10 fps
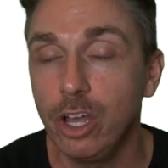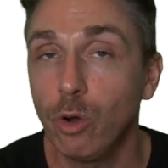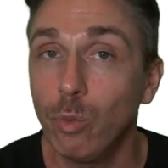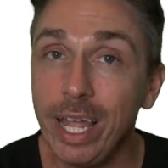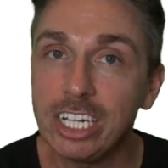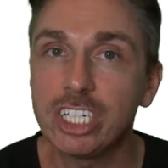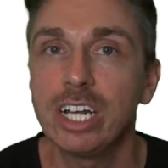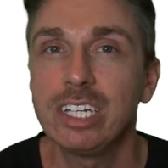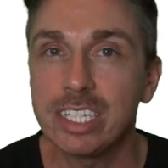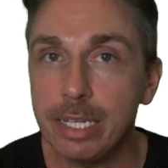
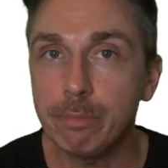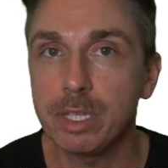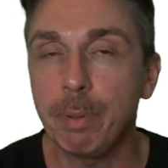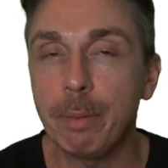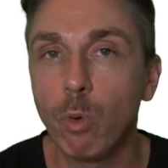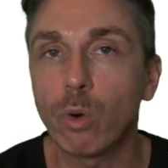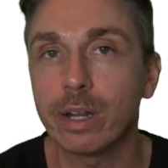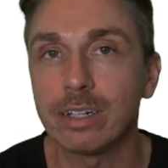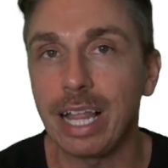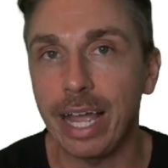which seems to be more
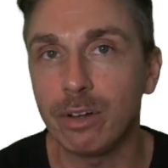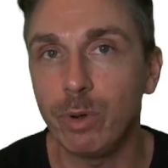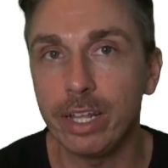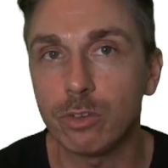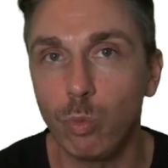in line with